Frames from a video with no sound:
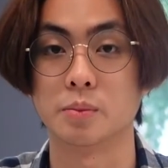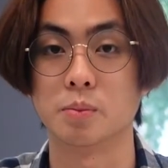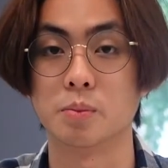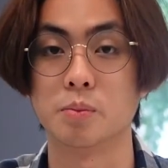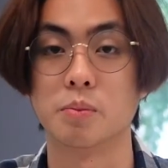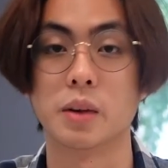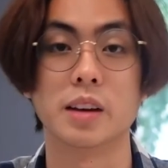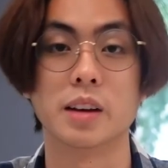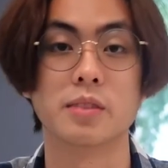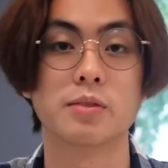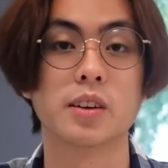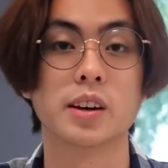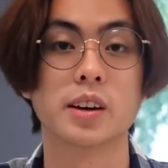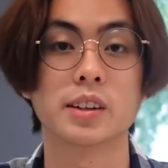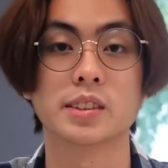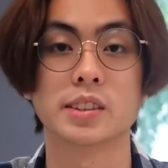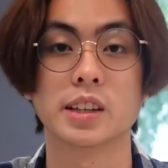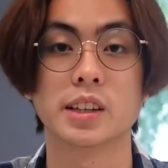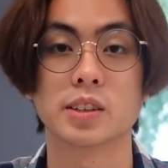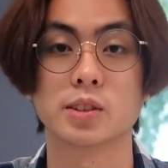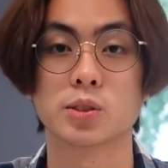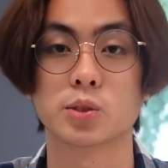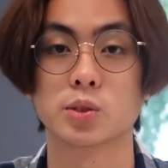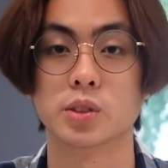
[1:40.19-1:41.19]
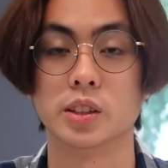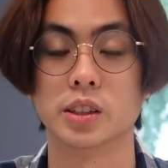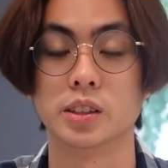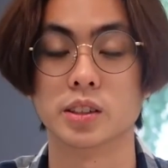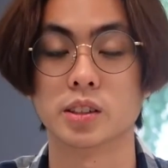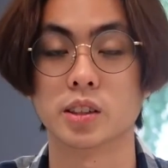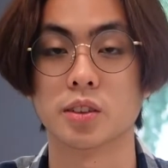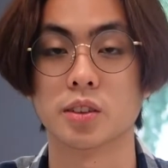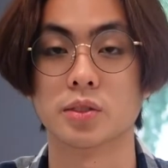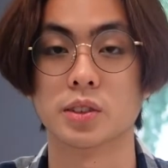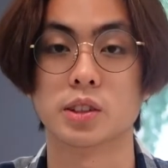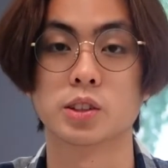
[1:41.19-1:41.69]
by first-year students
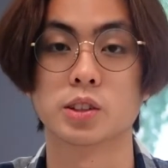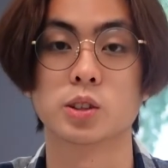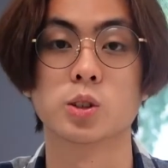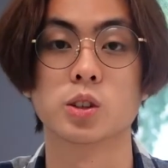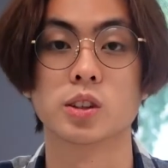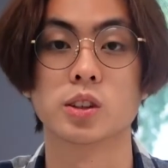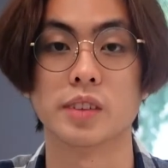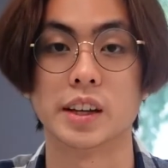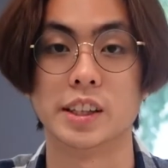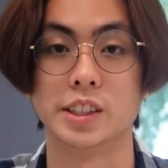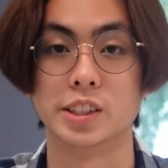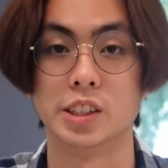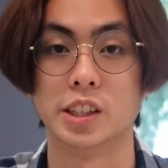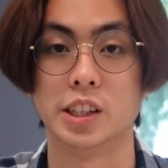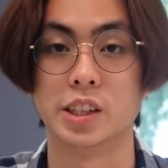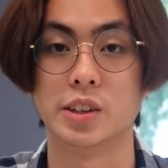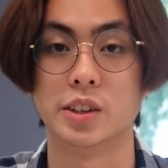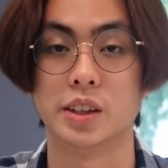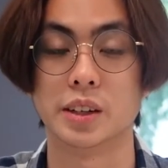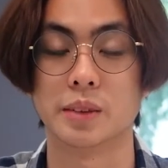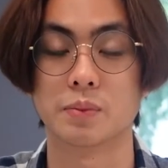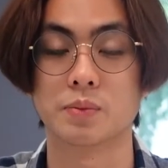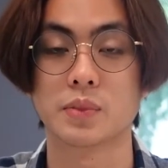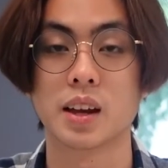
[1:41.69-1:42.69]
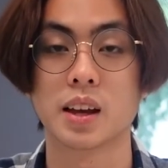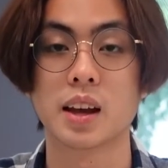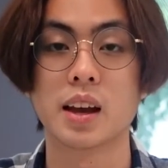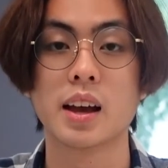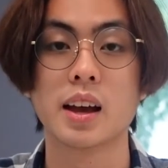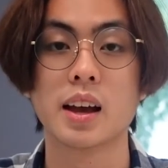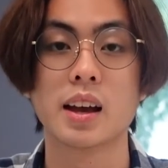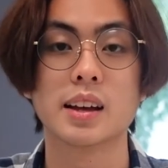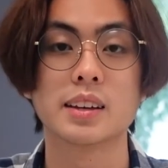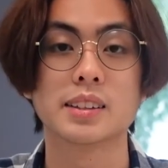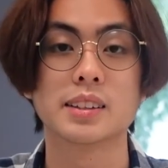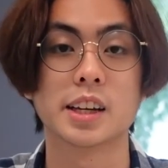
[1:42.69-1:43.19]
of the School of Engineering,
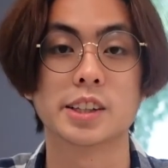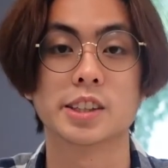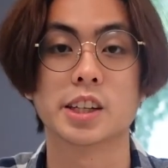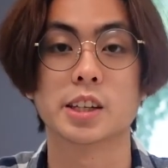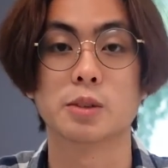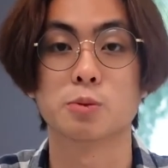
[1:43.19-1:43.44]
such as